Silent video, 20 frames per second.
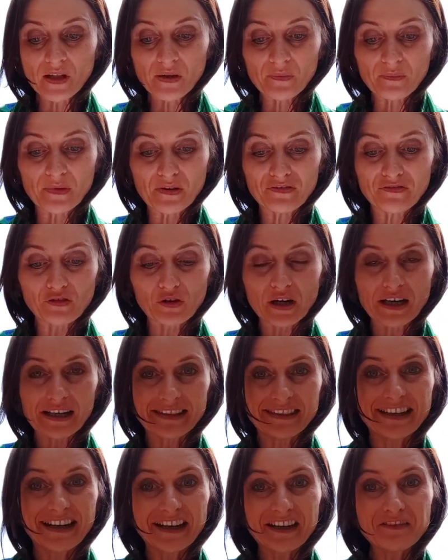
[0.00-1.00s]
before I
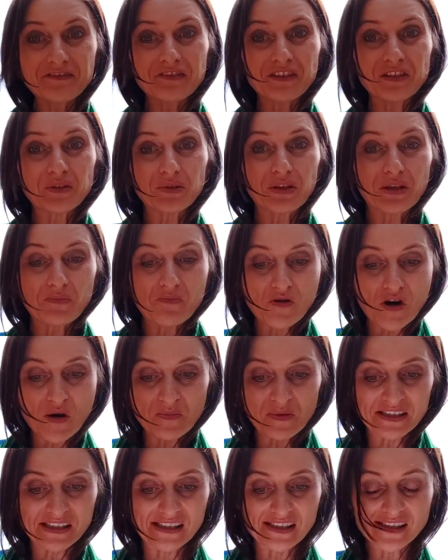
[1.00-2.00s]
dive into the
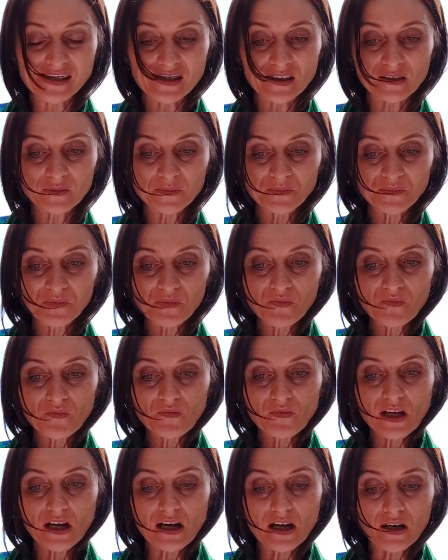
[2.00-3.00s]
properties
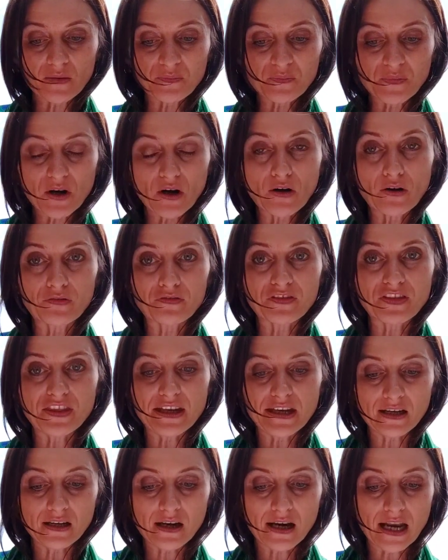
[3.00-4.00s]
of
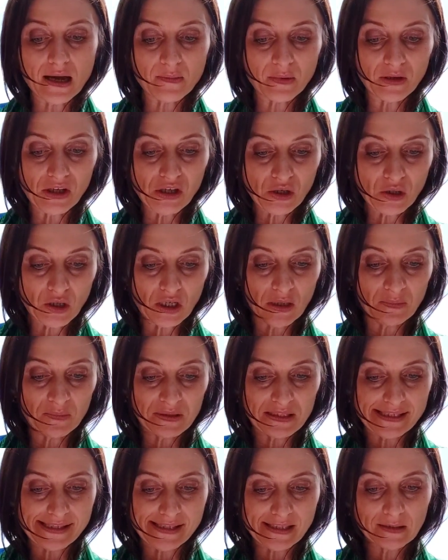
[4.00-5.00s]
the lemon
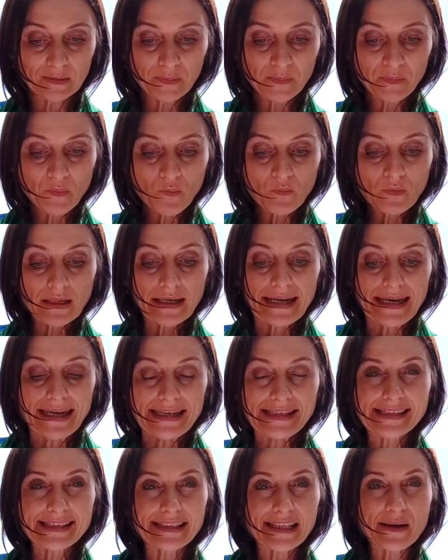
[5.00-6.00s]
eucalyptus.
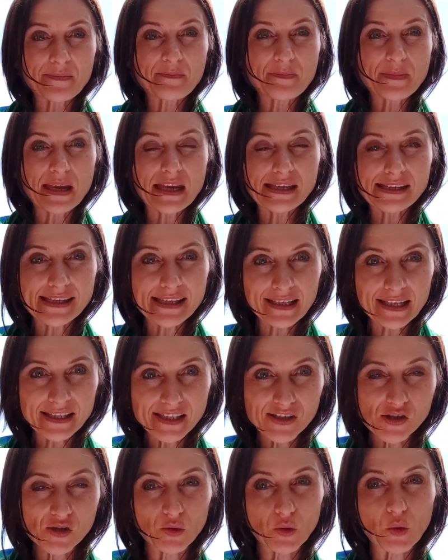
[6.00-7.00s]
It's an amazing
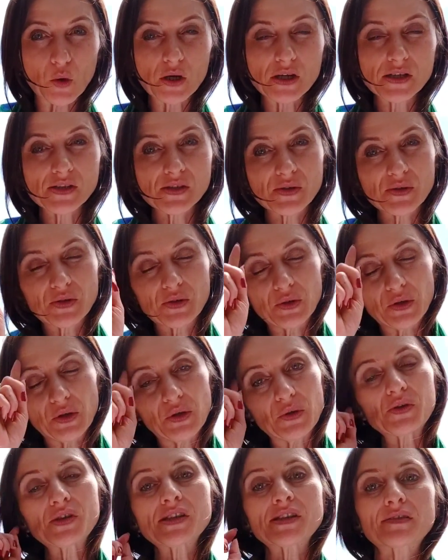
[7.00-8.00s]
essential oil to
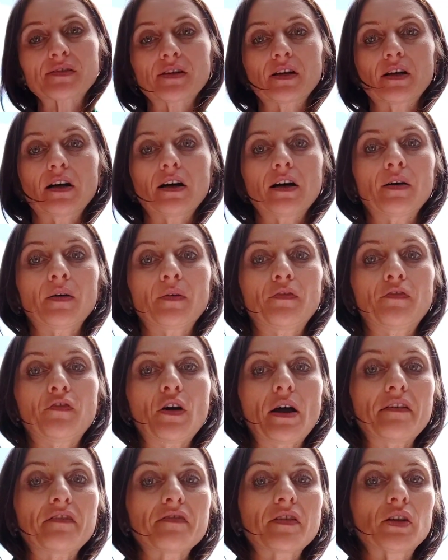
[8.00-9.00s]
use for
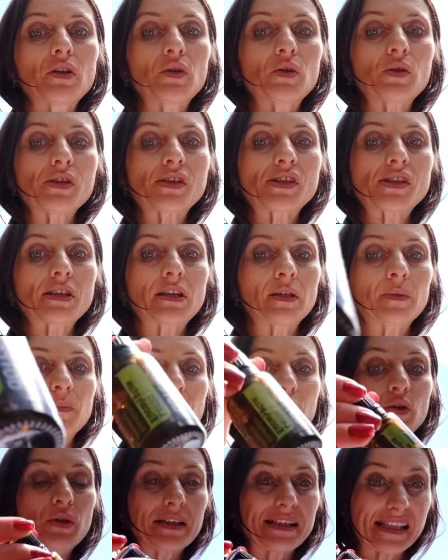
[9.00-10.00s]
everyone who is
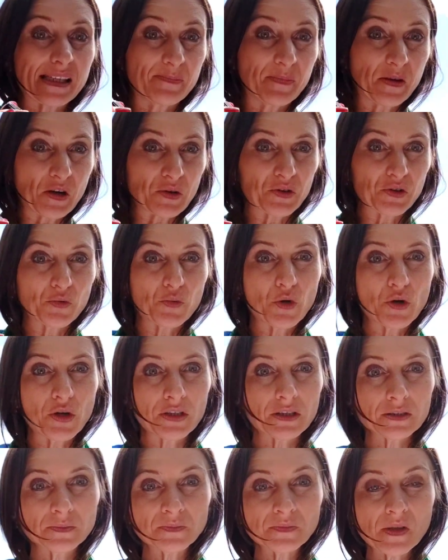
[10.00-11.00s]
doing spiritual work,
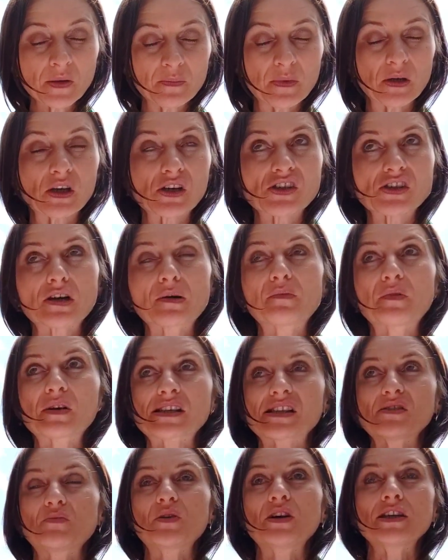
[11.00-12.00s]
because
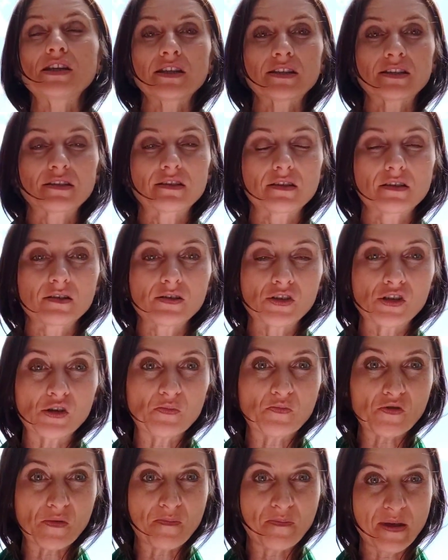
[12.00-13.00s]
obviously we need to
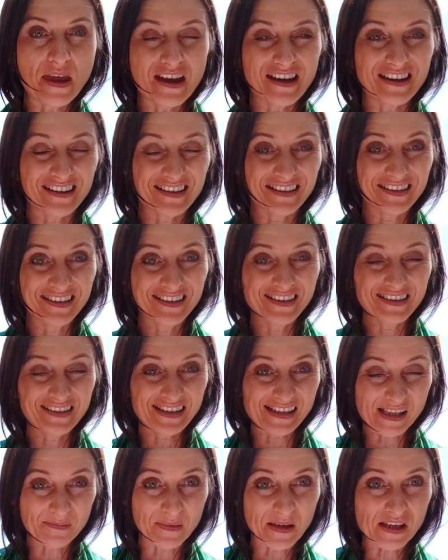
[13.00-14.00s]
prepare the
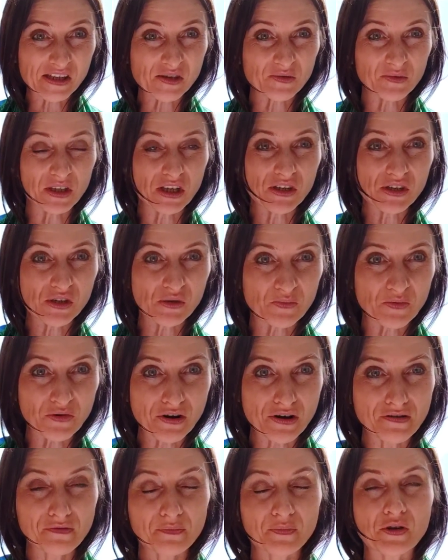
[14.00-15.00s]
space, we need to
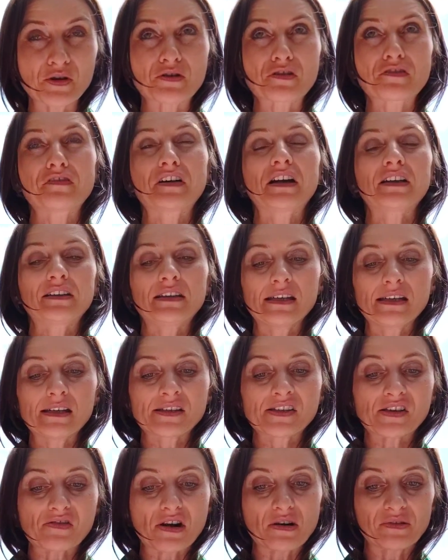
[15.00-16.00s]
purify the
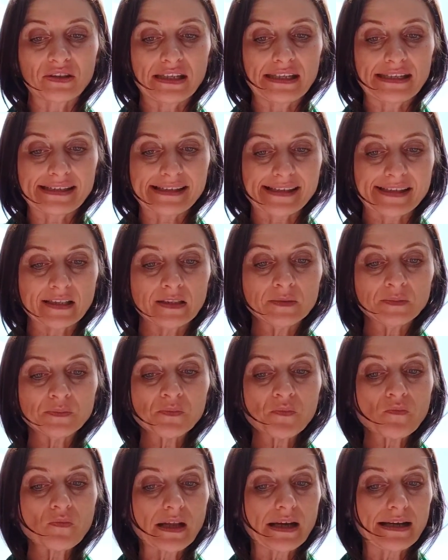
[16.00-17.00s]
surroundings.
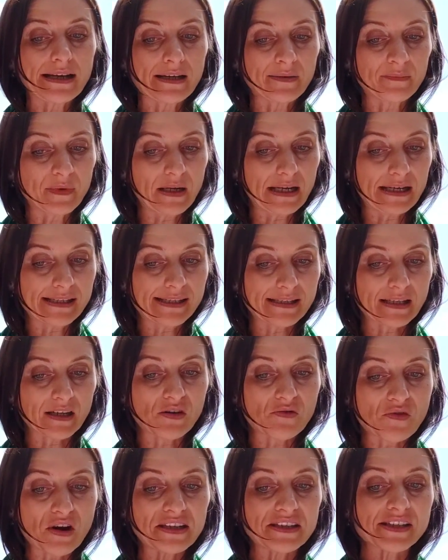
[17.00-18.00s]
It's a
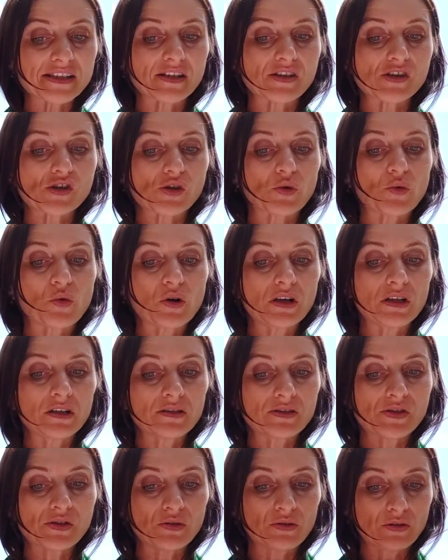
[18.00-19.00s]
great essential oil
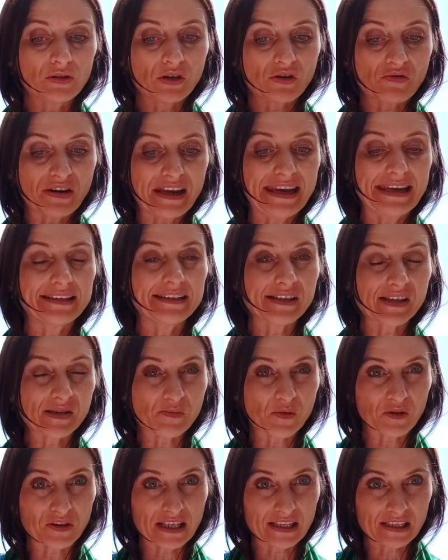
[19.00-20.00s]
to create this
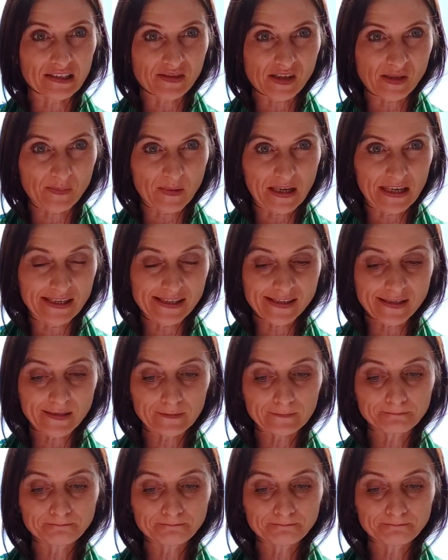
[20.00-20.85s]
protective space.